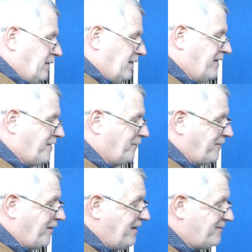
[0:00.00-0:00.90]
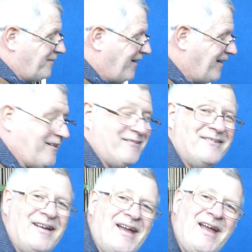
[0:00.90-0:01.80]
And of course, the only issue here
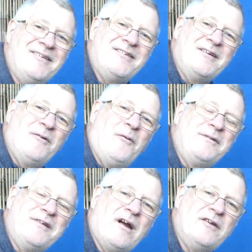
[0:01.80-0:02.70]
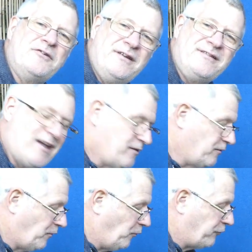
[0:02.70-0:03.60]
is that you're always encouraged. You need to get
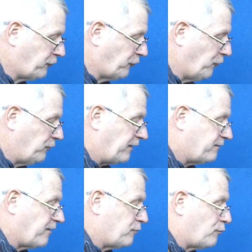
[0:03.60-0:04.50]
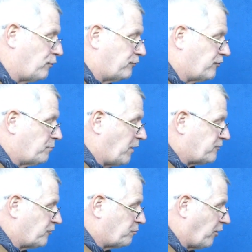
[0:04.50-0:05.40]
all the soil next to those roots as much
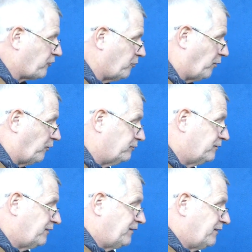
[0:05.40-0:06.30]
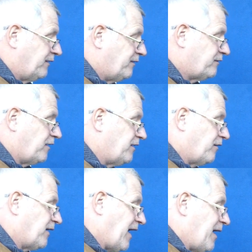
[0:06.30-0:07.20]
as possible, so you don't
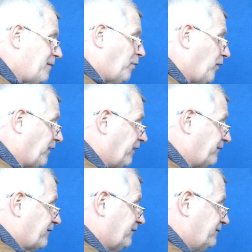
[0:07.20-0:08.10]
get air pockets.